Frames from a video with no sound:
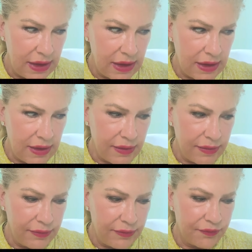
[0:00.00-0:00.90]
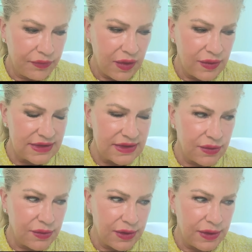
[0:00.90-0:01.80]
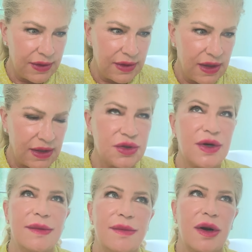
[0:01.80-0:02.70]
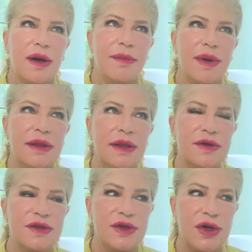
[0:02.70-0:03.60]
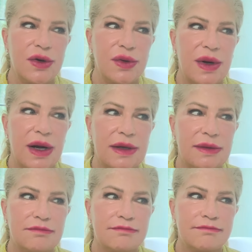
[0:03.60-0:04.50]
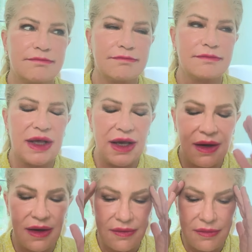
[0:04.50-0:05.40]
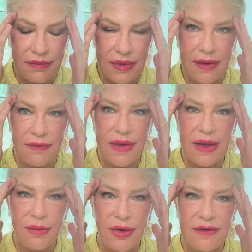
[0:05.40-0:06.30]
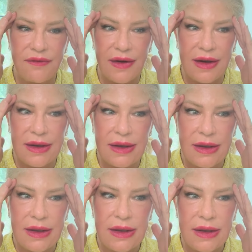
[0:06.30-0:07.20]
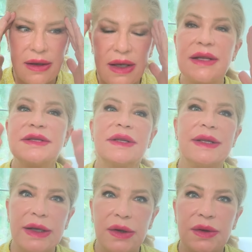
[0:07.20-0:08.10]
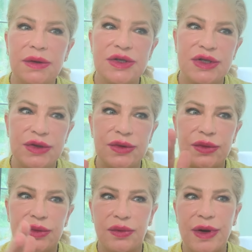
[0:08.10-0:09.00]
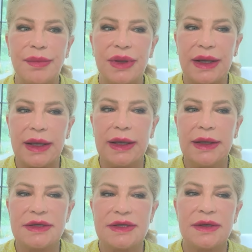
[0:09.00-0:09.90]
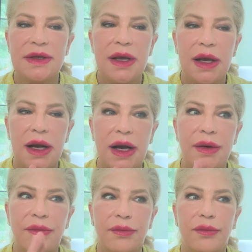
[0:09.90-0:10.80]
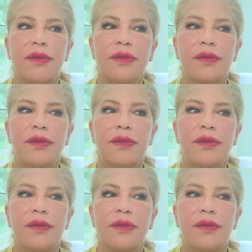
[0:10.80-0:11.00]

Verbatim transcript: um, what's the word? Not trademark, but there's no, um, uh, I've had a brain fade. It's legal to replicate um,